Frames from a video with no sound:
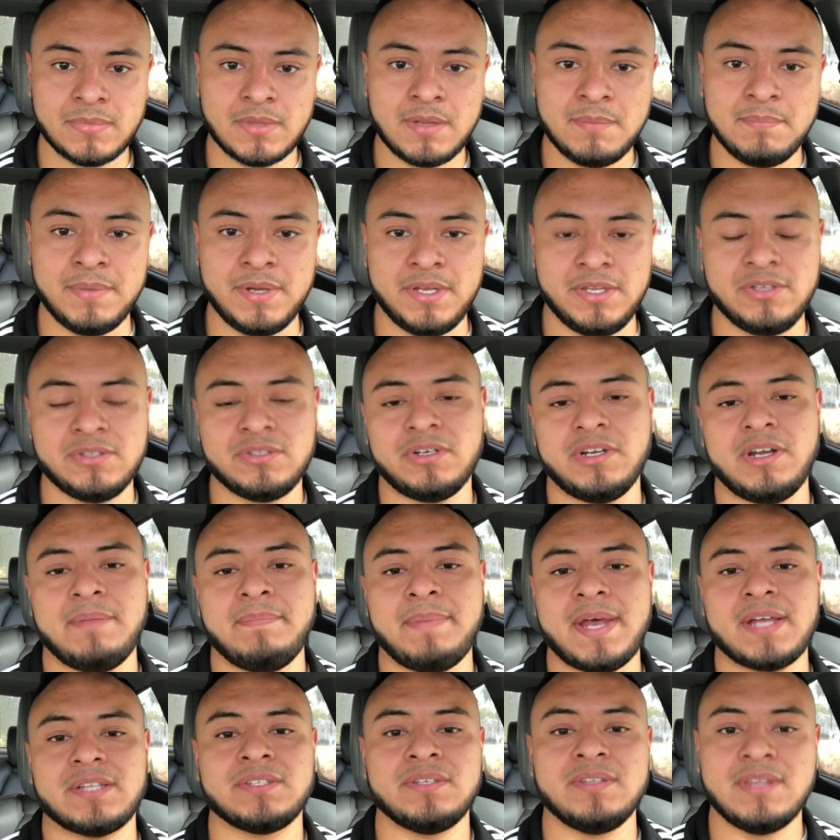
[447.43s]
but you turn it
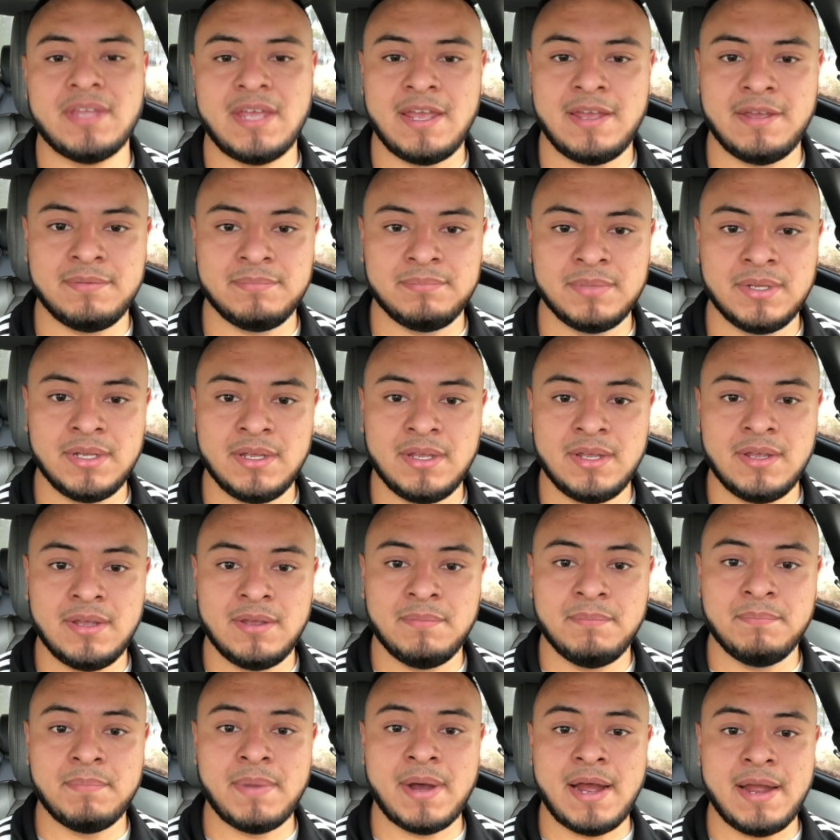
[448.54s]
back to them
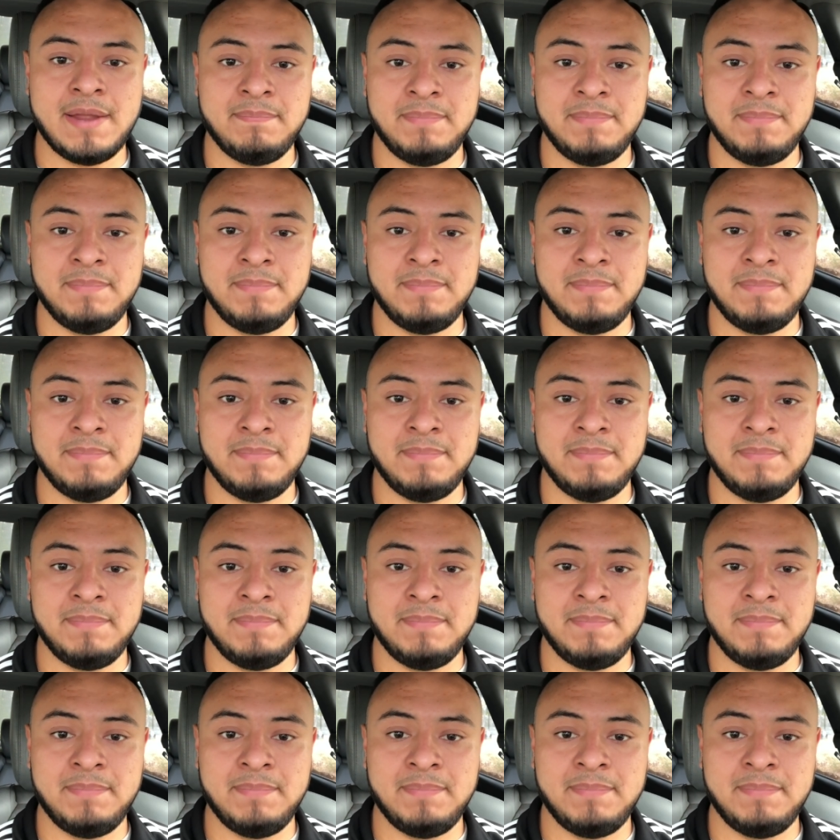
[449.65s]
by